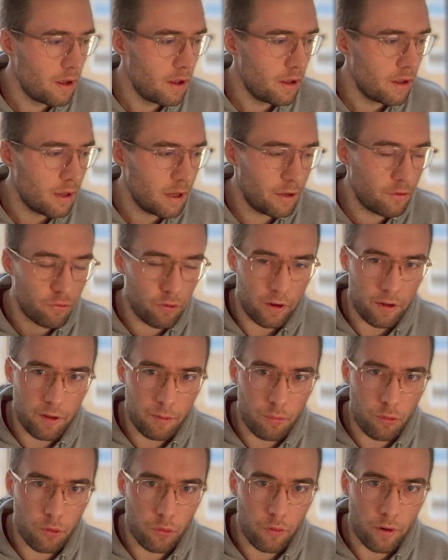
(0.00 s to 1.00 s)
into other
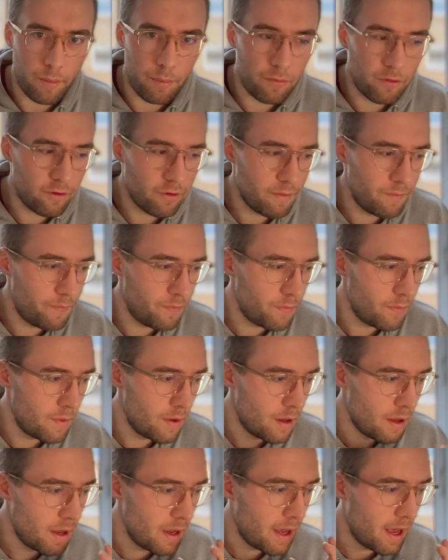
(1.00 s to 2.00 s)
programs.
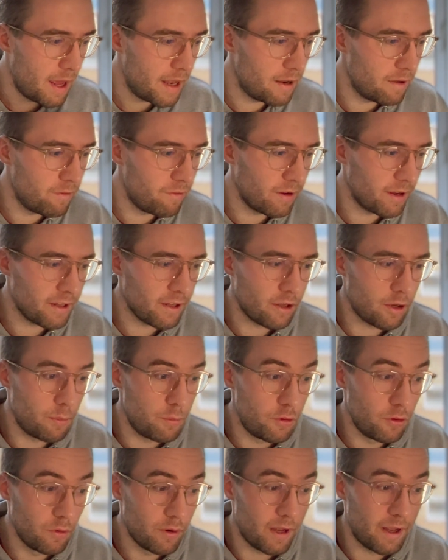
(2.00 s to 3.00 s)
An infected
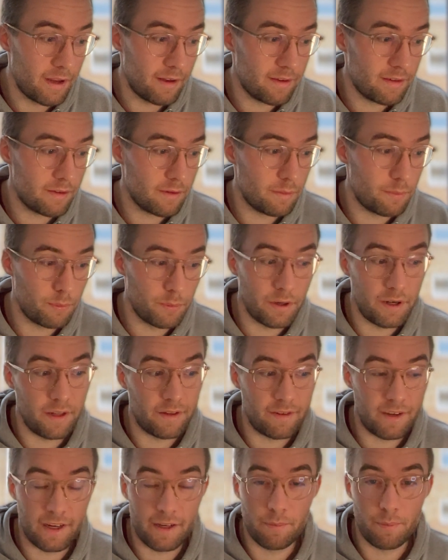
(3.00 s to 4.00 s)
computer has been
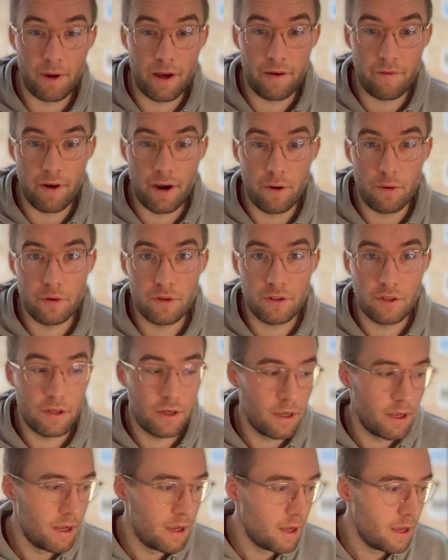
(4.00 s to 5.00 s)
attacked by a virus.
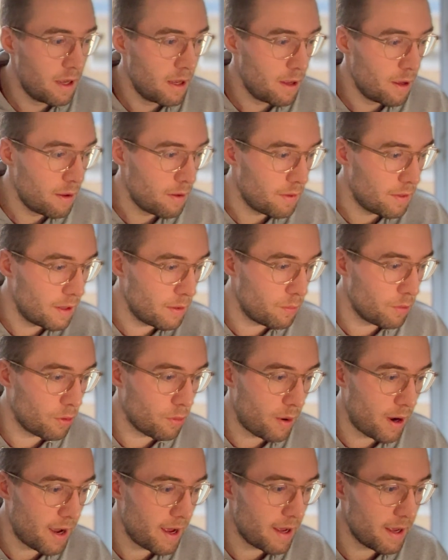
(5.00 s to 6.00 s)
They
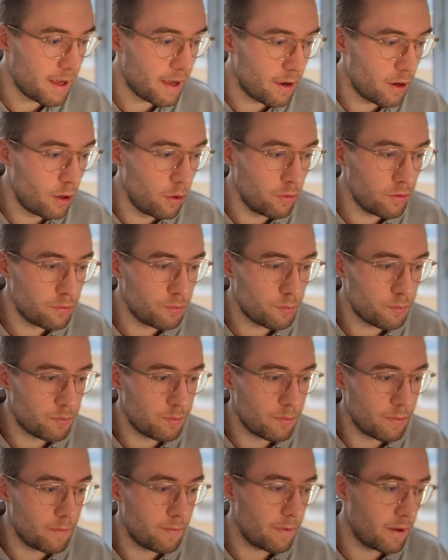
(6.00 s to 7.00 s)
require a host.
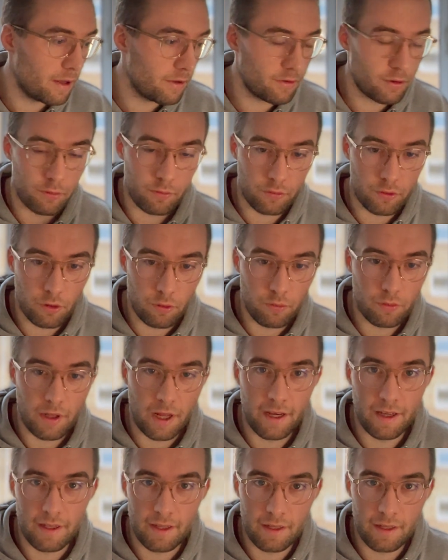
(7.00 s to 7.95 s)
So like